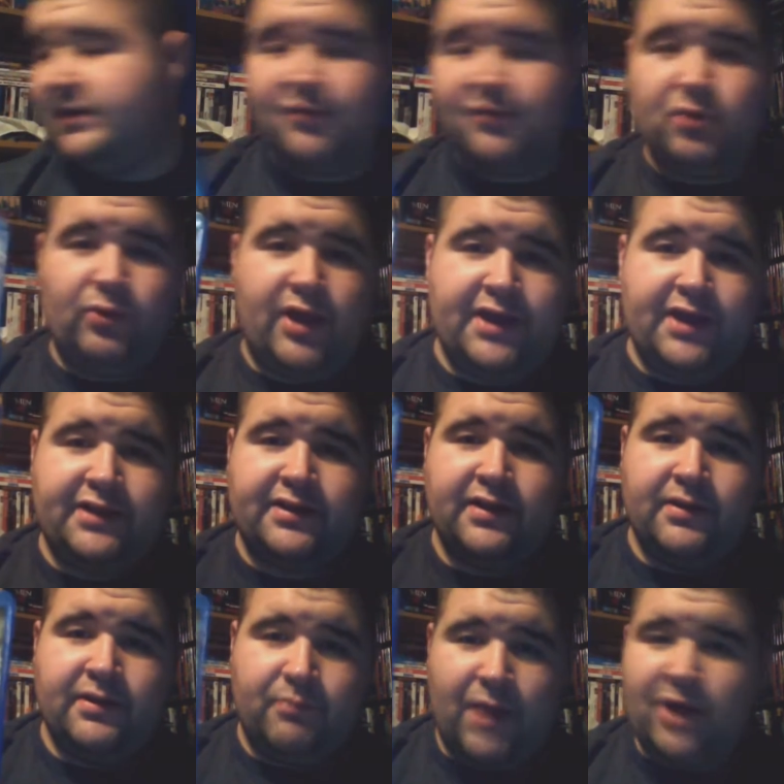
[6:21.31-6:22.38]
If you liked
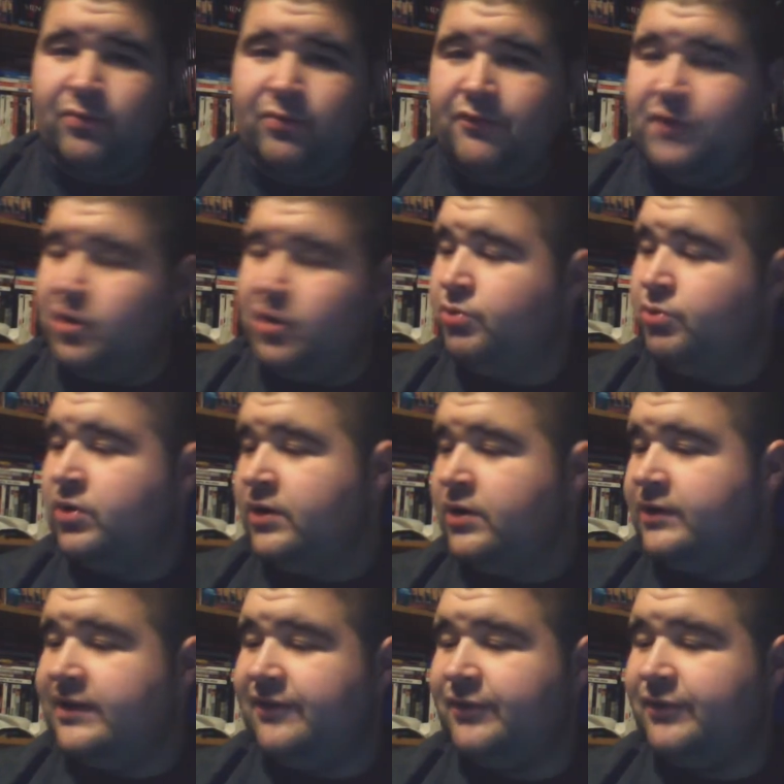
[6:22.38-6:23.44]
my review,
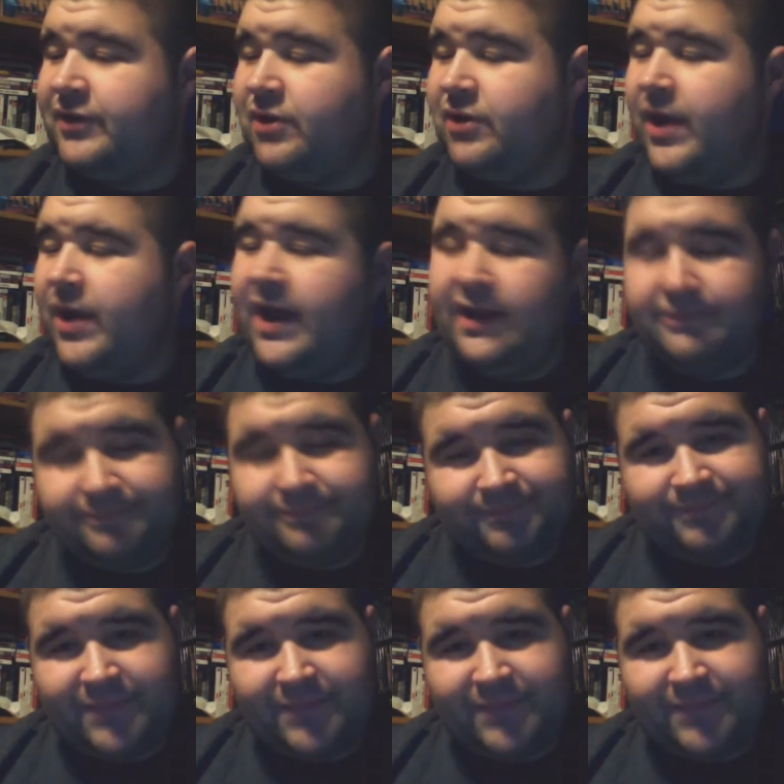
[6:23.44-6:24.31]
definitely go ahead